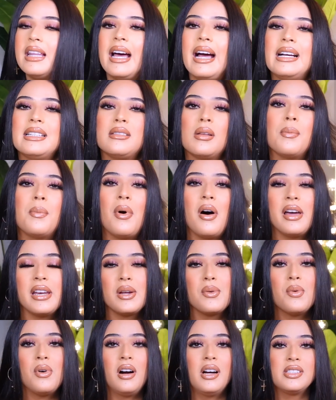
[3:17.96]
last body
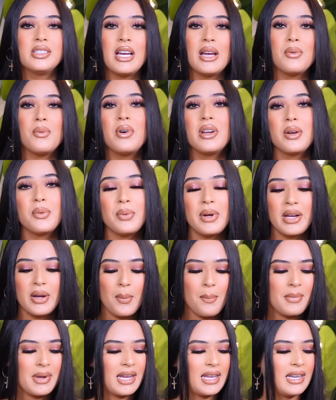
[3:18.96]
wash I wanna
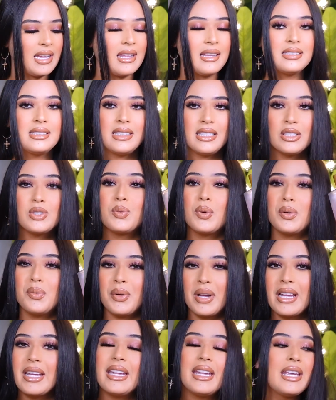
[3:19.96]
recommend is this one
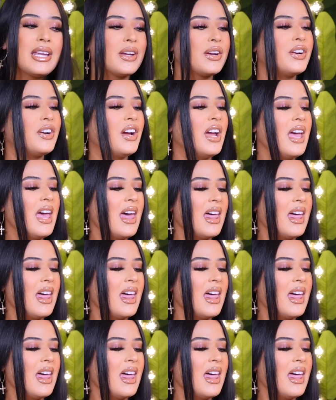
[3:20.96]
right here.